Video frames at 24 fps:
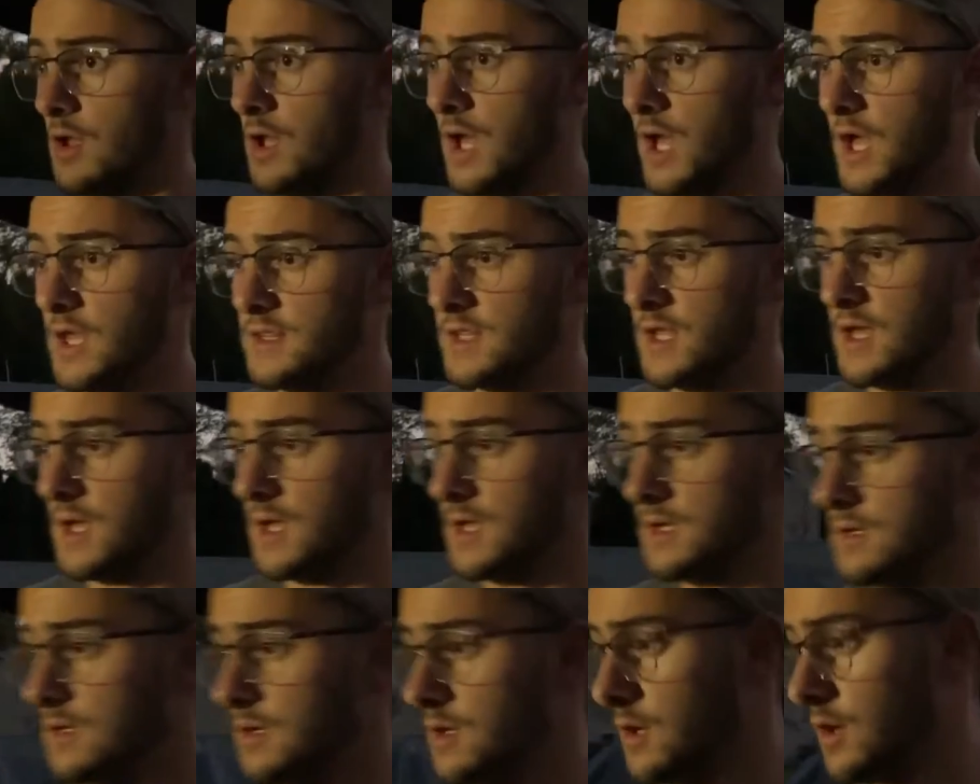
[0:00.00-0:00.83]
And
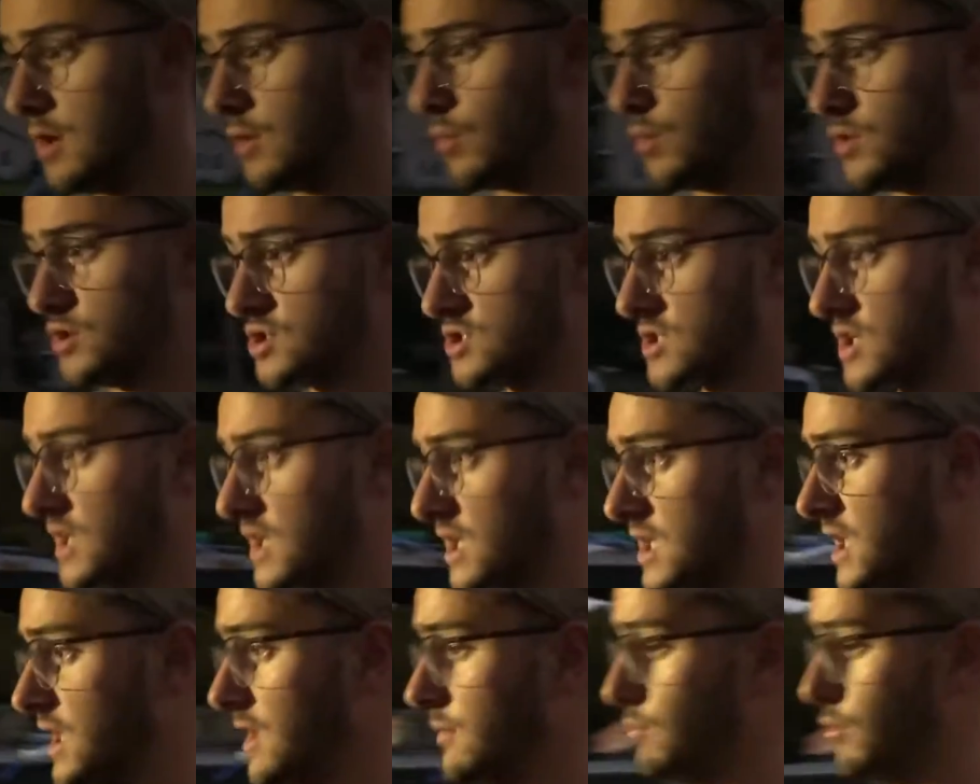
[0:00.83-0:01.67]
then we're just gonna
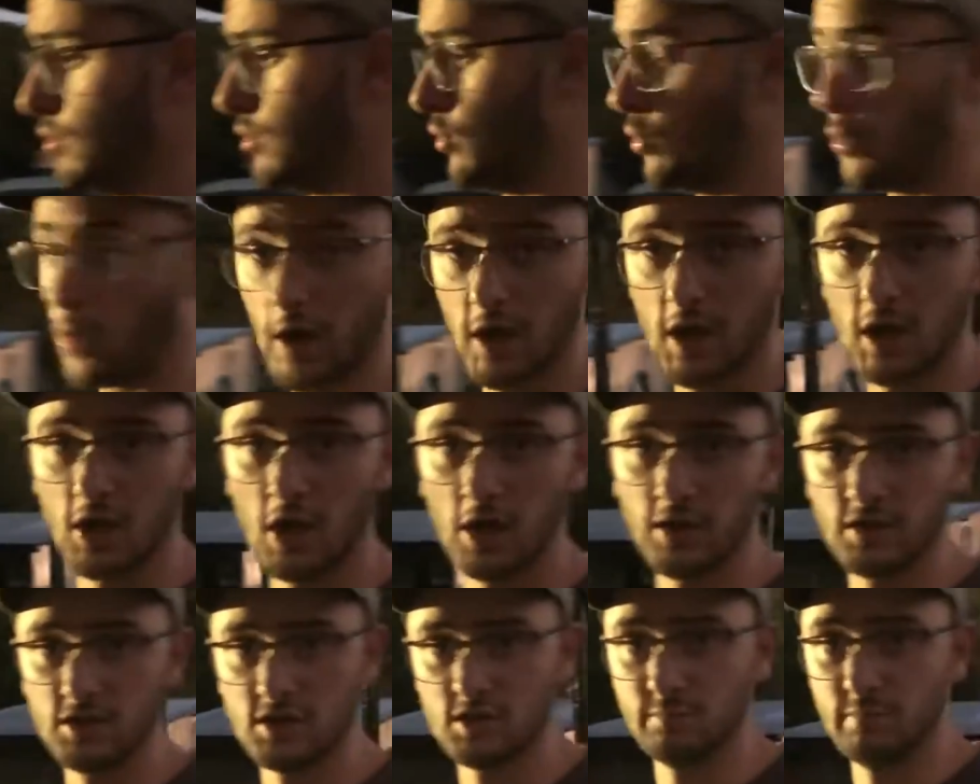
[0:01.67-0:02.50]
keep working
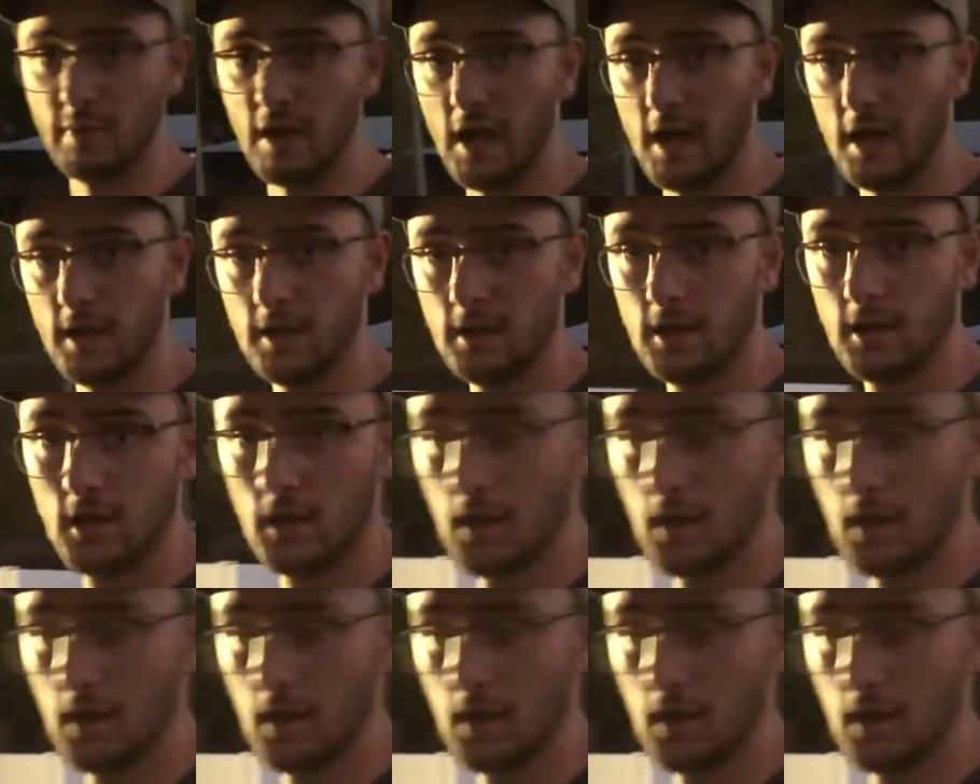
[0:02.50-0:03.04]
on this bed.